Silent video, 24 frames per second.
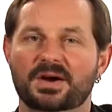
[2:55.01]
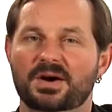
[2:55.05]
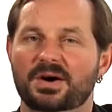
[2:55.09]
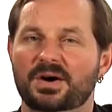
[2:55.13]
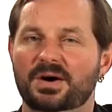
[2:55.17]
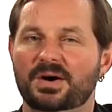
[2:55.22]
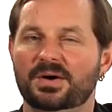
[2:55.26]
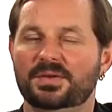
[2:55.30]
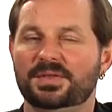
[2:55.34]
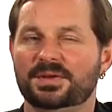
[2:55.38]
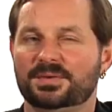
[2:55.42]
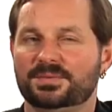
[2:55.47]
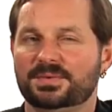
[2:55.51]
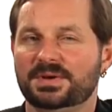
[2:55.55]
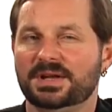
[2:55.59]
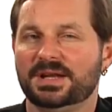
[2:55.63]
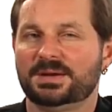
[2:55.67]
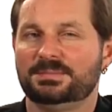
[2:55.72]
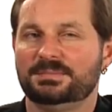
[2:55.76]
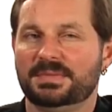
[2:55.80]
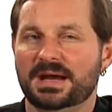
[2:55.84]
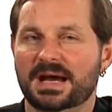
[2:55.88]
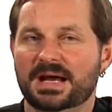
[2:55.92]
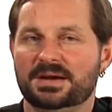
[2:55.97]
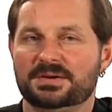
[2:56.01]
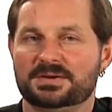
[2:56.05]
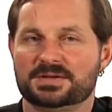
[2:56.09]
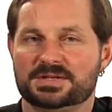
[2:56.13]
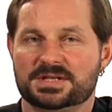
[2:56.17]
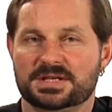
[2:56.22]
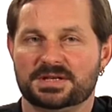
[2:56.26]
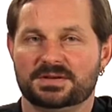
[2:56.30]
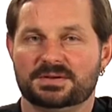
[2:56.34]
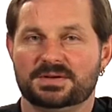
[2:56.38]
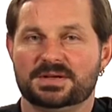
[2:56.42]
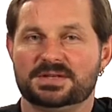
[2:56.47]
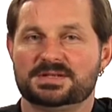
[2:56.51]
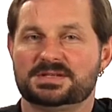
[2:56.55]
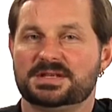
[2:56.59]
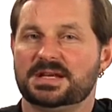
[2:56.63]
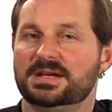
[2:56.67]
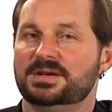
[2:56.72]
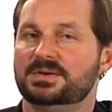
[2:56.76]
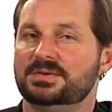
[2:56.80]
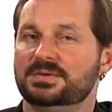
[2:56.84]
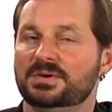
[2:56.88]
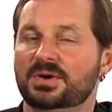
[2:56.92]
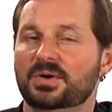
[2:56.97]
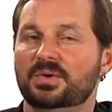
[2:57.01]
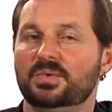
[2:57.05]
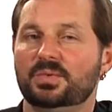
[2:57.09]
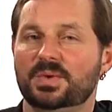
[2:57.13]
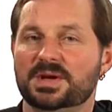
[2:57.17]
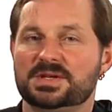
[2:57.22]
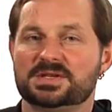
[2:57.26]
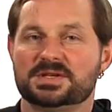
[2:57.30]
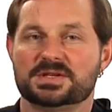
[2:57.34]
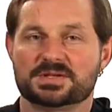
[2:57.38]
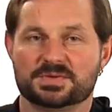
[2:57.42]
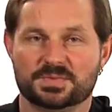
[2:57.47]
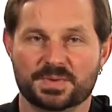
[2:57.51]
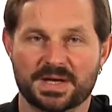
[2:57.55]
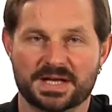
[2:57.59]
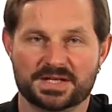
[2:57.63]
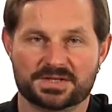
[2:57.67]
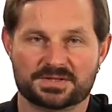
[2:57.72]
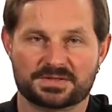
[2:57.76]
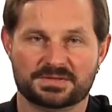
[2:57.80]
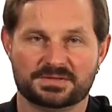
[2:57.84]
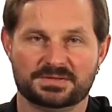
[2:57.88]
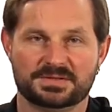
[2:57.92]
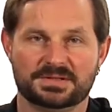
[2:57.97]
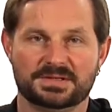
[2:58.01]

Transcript: All that really matters here is that you know which is which.